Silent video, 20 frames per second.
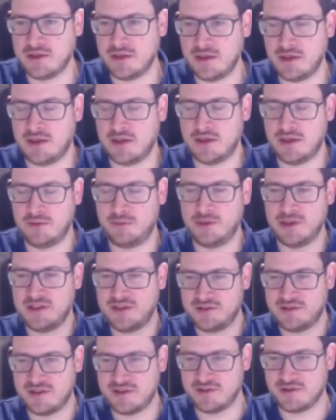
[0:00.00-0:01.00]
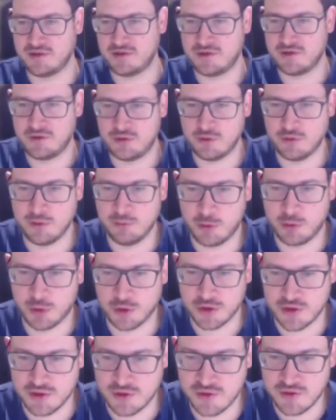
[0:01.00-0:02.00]
But this isn't too
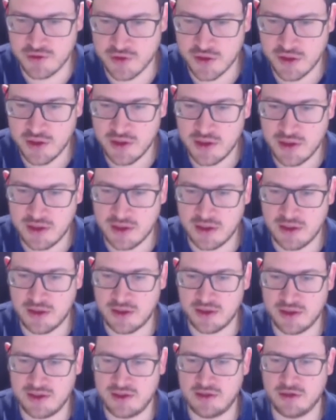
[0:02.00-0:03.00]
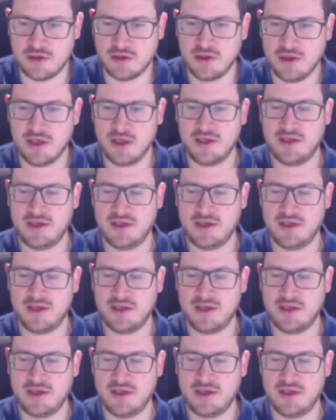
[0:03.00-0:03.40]
important here.